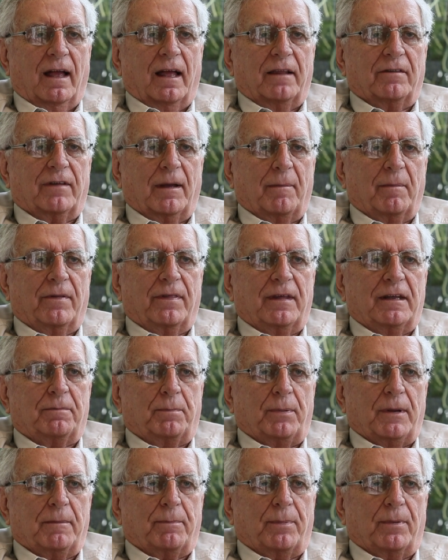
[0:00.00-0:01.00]
And some of these
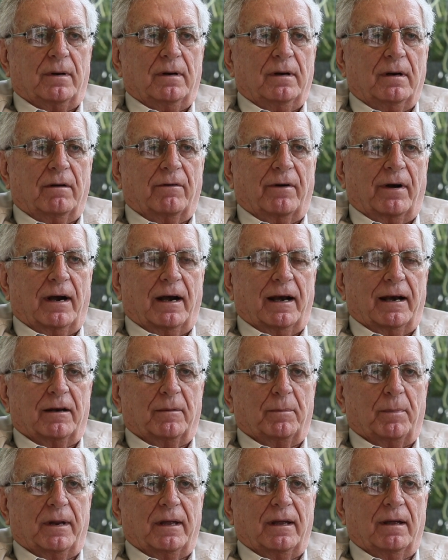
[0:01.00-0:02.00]
people,
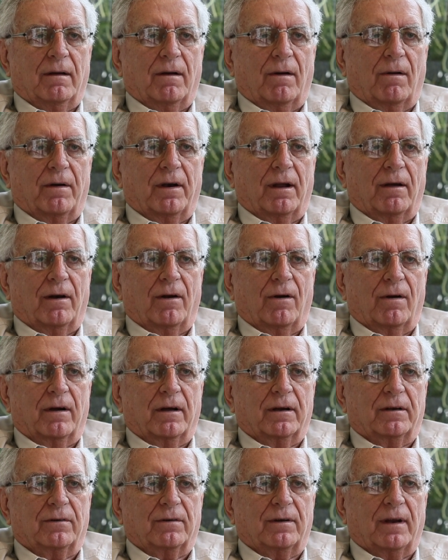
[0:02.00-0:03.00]
regrettably, are no
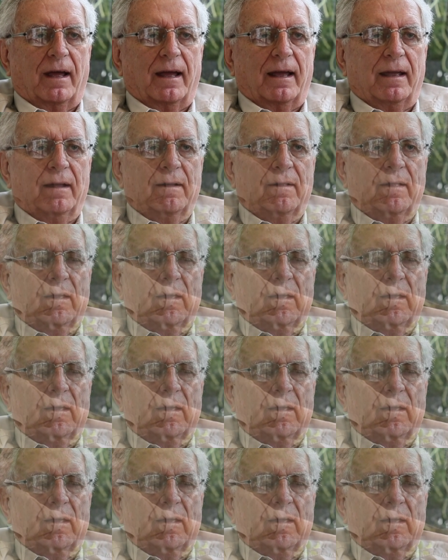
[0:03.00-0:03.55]
longer today.